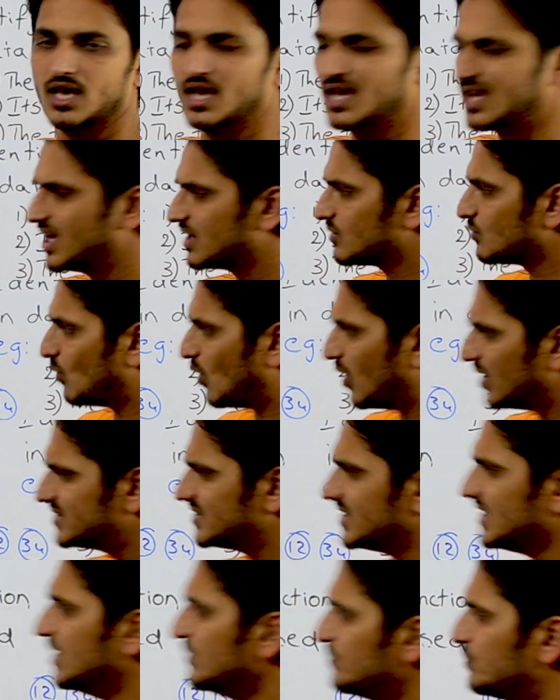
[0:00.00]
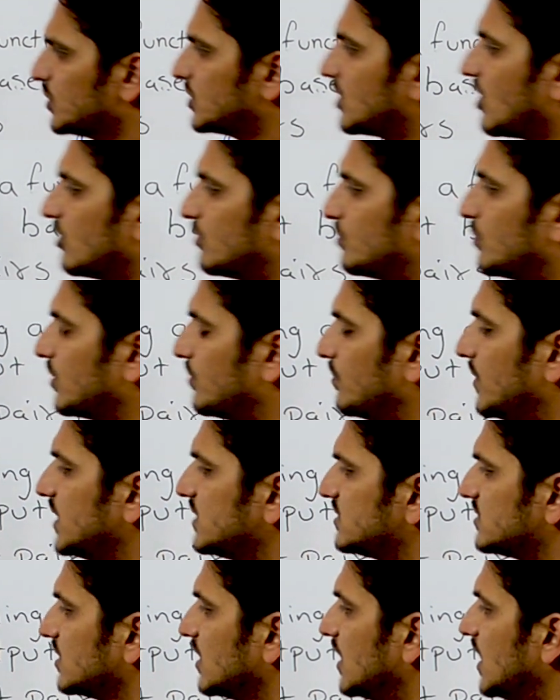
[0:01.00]
Here what's input output
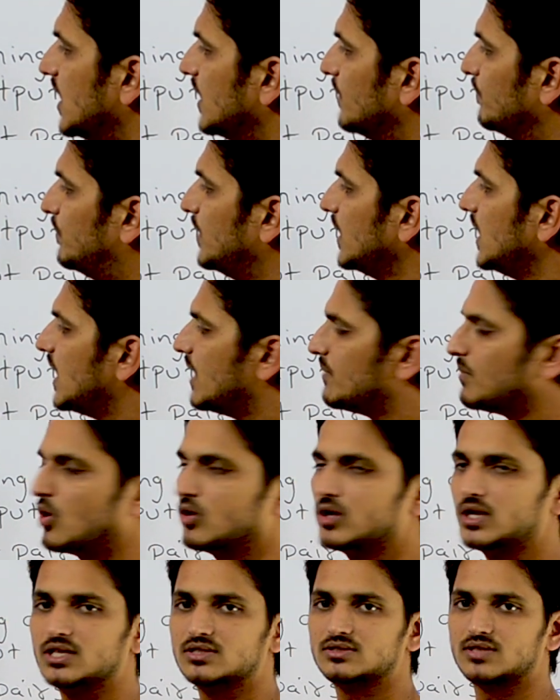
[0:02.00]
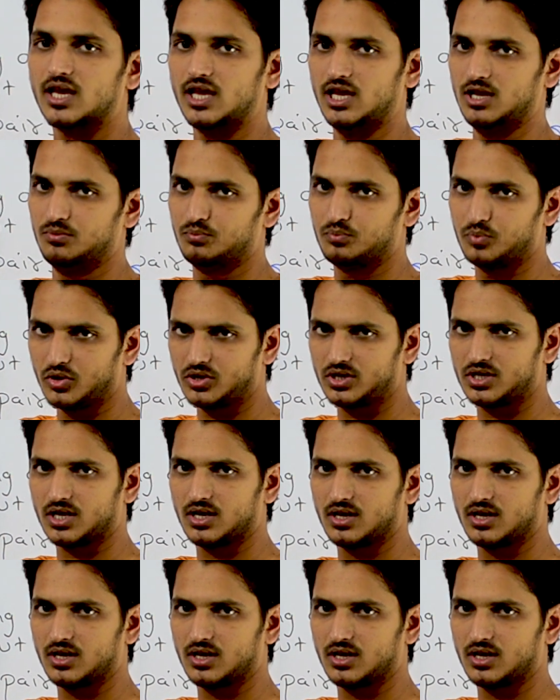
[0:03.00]
means, bill amount is the input,